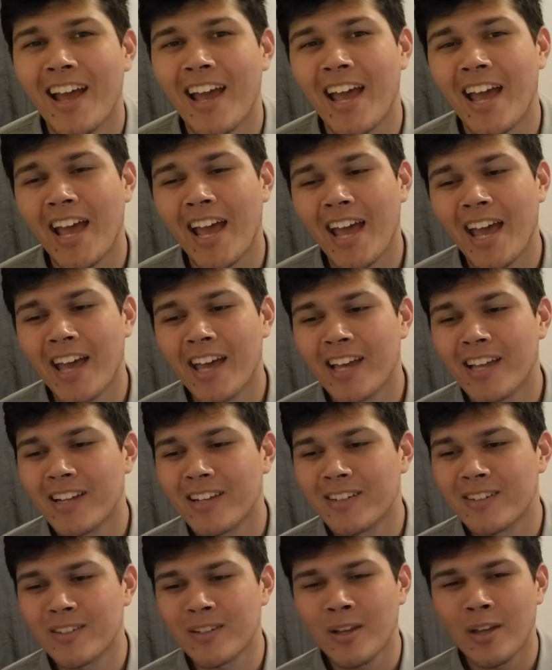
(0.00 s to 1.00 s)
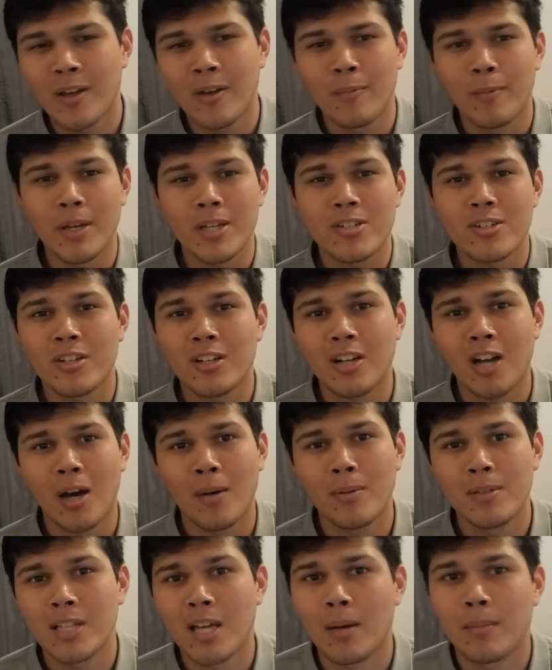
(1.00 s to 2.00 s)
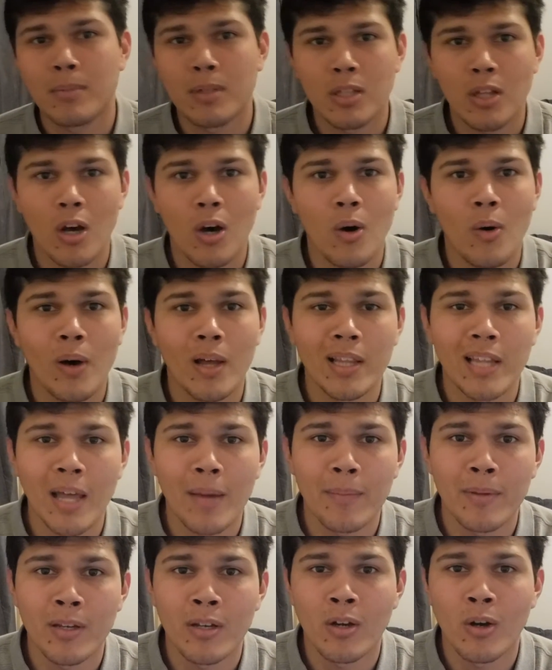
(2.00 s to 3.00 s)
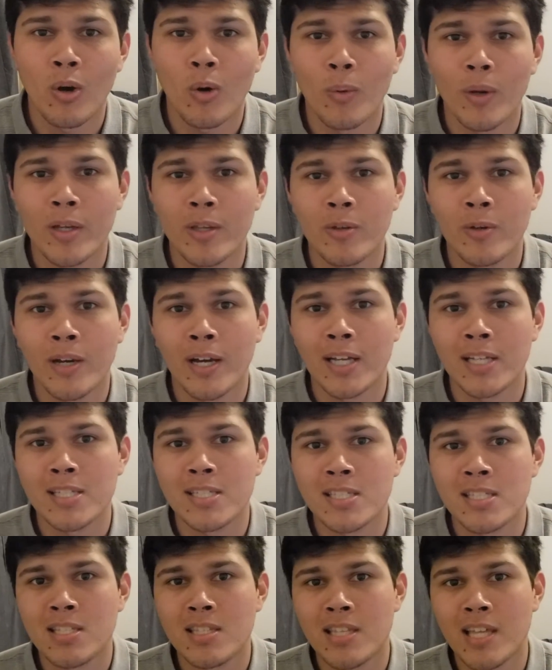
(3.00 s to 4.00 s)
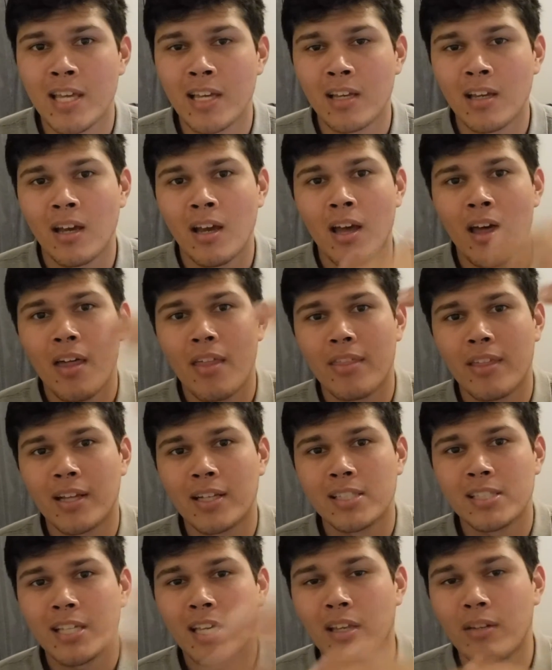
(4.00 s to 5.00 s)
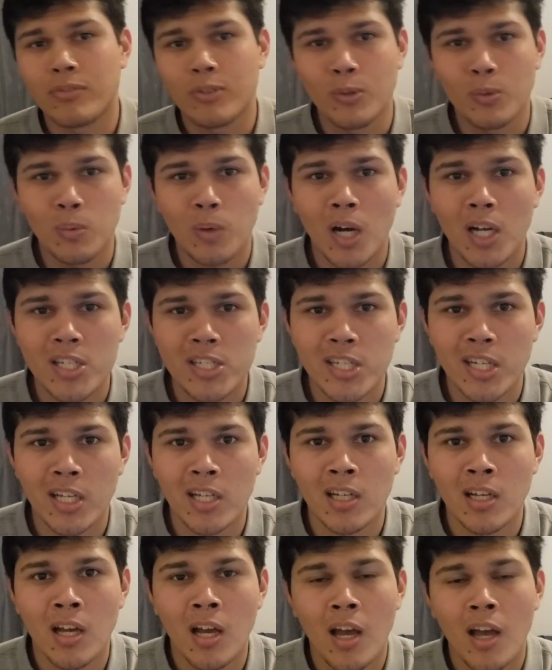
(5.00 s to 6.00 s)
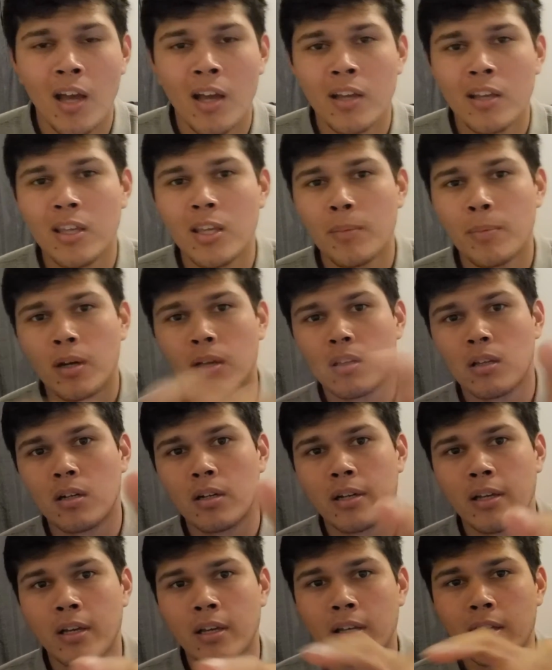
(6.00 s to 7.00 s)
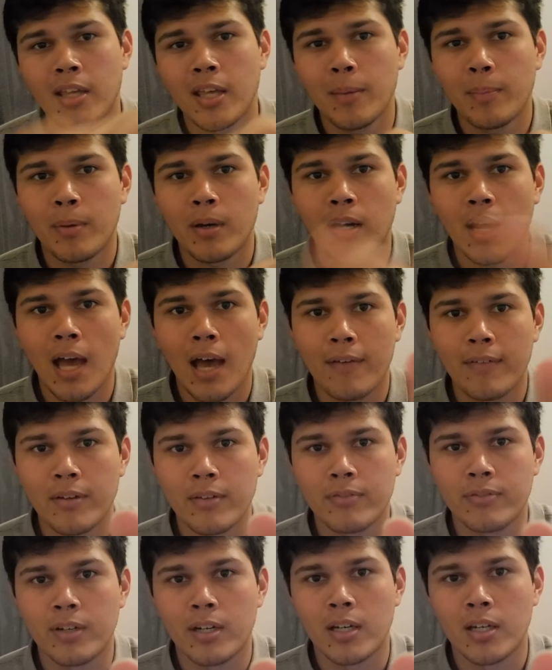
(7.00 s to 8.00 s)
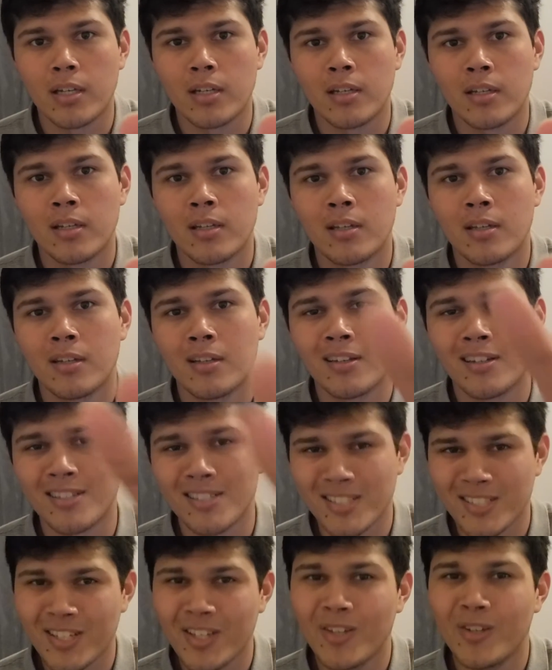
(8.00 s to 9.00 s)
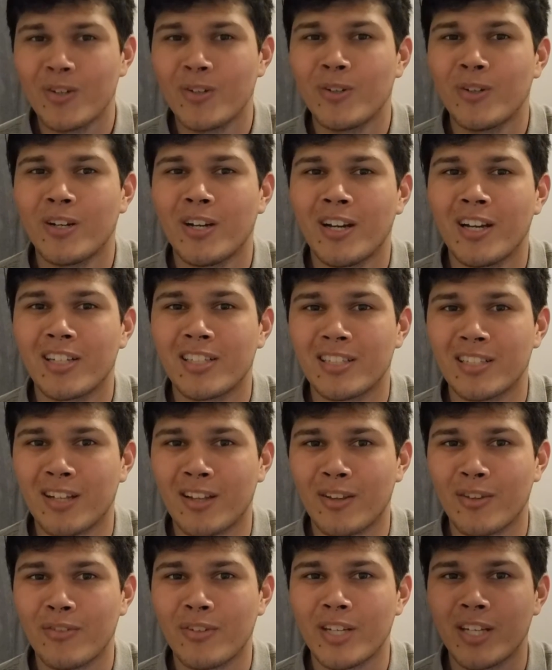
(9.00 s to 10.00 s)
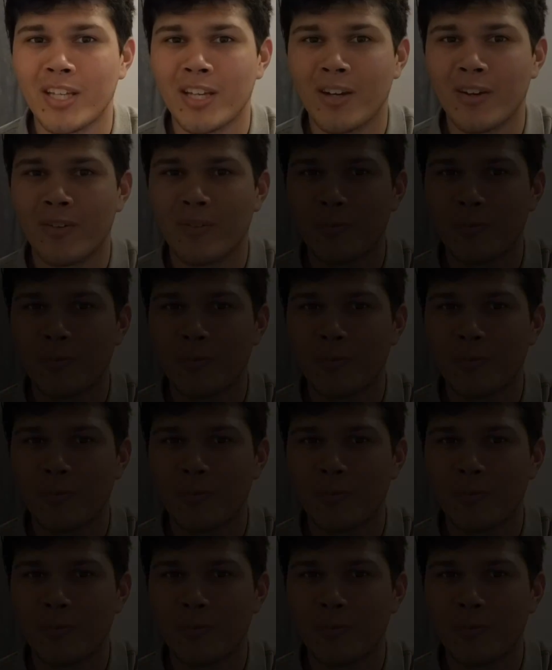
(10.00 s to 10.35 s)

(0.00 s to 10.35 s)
And make sure to comment down below. Let me know what you guys think. Thanks again for watching. Keep on learning, keep on having fun, and I'll see you in another video.